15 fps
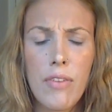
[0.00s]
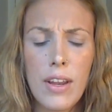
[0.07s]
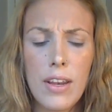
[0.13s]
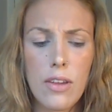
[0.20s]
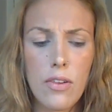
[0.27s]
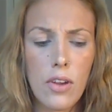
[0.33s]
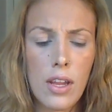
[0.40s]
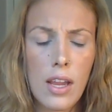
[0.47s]
and
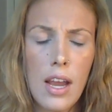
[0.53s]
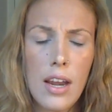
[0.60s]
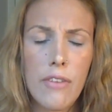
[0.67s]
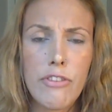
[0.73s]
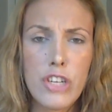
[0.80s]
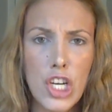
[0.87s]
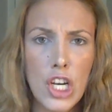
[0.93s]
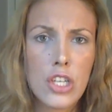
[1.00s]
you can kind of
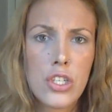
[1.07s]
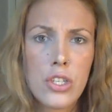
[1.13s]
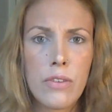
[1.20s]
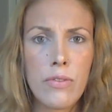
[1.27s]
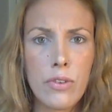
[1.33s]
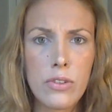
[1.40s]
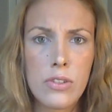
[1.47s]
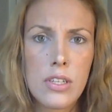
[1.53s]
change the
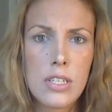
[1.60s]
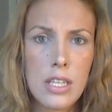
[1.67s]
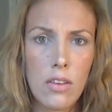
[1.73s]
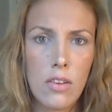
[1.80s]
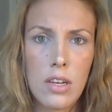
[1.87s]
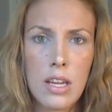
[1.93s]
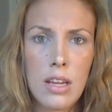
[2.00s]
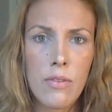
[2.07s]

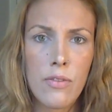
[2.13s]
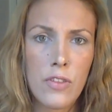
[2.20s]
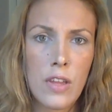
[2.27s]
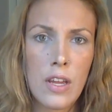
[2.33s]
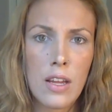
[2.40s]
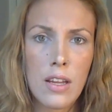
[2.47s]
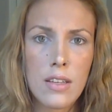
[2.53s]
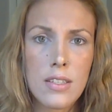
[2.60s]
versatility of
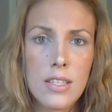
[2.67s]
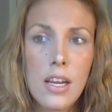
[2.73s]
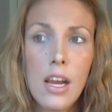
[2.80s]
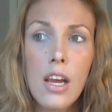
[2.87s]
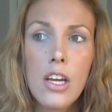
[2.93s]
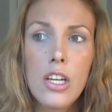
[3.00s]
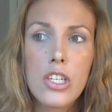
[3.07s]
things